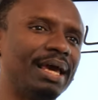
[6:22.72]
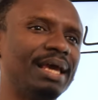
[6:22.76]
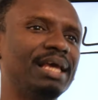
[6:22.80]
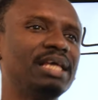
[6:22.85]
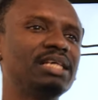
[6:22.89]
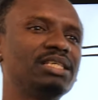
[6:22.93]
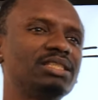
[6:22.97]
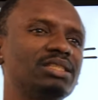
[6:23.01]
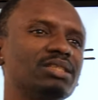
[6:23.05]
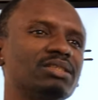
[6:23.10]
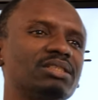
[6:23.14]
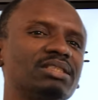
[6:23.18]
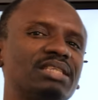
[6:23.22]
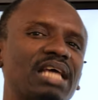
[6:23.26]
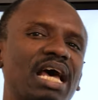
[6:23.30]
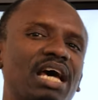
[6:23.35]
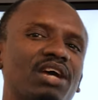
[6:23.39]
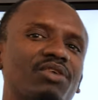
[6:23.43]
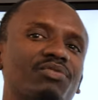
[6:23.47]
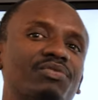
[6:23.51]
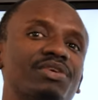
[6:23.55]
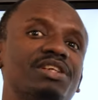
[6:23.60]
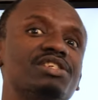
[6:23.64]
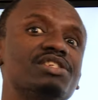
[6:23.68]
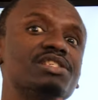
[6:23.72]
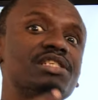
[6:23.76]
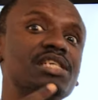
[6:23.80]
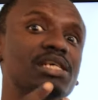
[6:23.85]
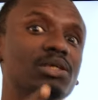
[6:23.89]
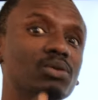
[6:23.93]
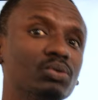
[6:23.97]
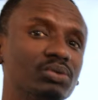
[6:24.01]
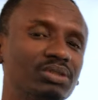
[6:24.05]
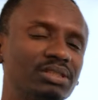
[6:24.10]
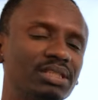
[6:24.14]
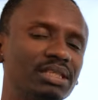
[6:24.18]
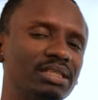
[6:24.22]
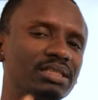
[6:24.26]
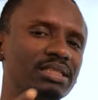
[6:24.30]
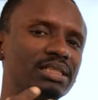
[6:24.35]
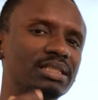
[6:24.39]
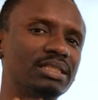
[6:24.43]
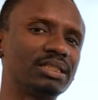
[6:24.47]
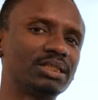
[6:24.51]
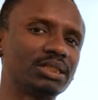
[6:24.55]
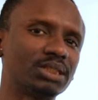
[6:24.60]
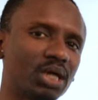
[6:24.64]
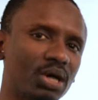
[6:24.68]
is to start reducing
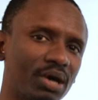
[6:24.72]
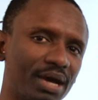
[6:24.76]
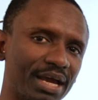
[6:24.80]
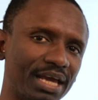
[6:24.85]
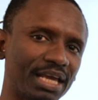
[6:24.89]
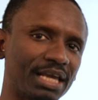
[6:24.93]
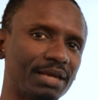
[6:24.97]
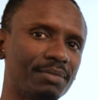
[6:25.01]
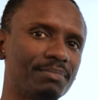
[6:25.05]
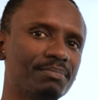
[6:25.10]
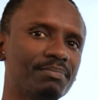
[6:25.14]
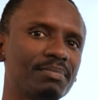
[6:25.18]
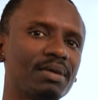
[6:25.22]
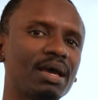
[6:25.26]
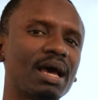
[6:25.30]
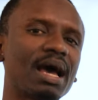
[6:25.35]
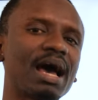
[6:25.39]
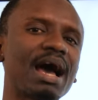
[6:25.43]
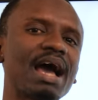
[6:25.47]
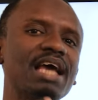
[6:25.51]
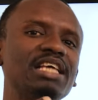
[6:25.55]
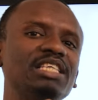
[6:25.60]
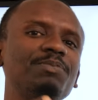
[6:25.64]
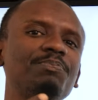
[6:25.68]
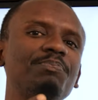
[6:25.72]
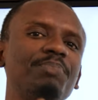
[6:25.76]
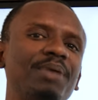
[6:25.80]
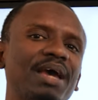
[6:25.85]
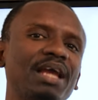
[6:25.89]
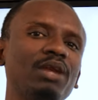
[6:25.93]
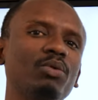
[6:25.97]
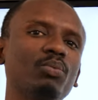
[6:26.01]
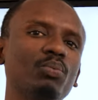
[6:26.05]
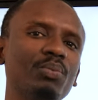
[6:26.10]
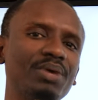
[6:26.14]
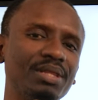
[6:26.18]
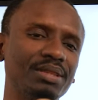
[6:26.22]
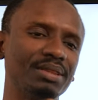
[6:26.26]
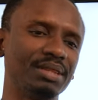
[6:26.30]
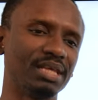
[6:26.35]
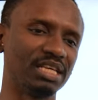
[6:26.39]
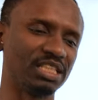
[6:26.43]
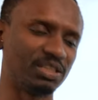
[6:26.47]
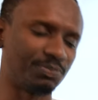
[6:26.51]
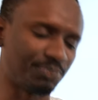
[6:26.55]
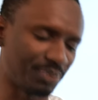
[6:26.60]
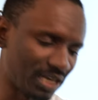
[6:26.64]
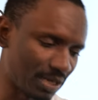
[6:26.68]
the time I spent with
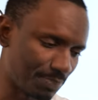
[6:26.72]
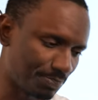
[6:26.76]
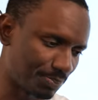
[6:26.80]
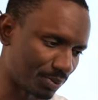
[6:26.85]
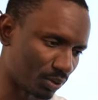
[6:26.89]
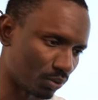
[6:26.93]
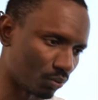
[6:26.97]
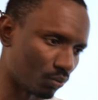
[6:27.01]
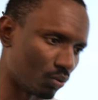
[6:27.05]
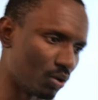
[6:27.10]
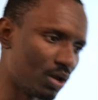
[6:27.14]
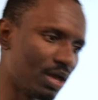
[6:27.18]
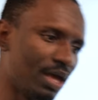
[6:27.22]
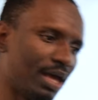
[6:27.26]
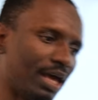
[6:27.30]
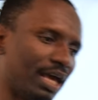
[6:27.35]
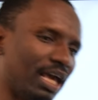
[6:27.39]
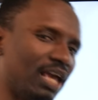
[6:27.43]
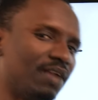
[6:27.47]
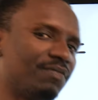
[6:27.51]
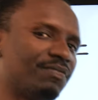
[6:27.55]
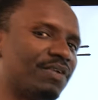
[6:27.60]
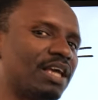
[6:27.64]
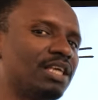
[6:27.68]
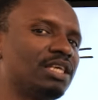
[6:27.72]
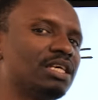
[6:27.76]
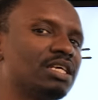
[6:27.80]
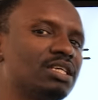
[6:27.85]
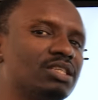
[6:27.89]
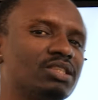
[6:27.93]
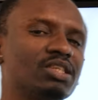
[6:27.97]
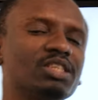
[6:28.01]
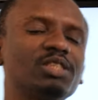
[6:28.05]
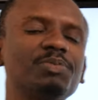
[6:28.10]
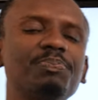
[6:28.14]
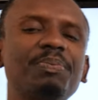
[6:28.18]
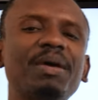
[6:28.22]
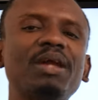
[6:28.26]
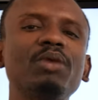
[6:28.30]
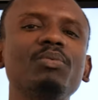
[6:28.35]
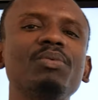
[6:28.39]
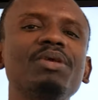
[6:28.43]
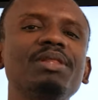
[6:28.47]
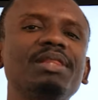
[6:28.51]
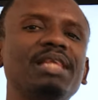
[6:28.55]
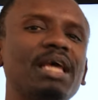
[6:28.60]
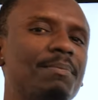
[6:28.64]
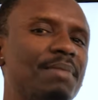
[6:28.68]
these people. If I used to
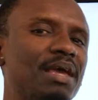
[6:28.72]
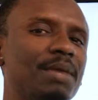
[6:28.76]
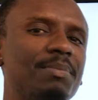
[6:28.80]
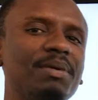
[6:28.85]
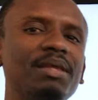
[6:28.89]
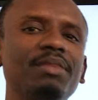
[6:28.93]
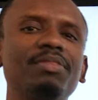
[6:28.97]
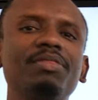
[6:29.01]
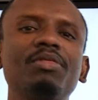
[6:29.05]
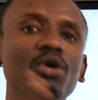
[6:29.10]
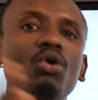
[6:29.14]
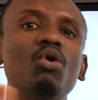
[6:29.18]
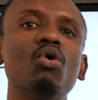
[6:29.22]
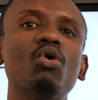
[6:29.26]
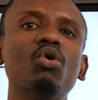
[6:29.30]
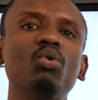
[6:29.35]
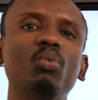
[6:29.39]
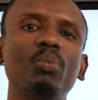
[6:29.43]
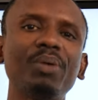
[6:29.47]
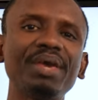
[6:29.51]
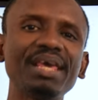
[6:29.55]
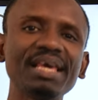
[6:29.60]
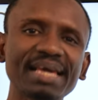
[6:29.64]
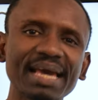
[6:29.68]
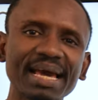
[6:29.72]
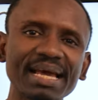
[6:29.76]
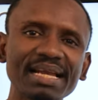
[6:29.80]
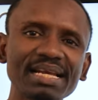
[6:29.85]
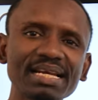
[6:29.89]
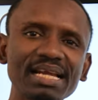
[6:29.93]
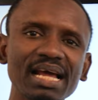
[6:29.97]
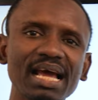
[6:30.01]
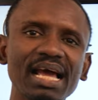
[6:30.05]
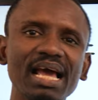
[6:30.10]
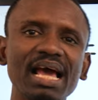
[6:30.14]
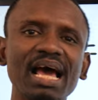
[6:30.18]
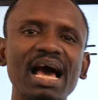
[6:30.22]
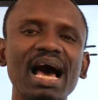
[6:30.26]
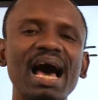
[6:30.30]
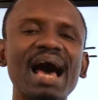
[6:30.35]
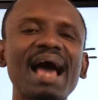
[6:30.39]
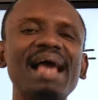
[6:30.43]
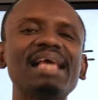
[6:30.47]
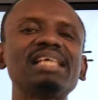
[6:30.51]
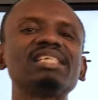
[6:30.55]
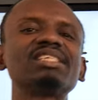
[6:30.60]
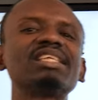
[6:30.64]
spend with them maybe the whole weekend, I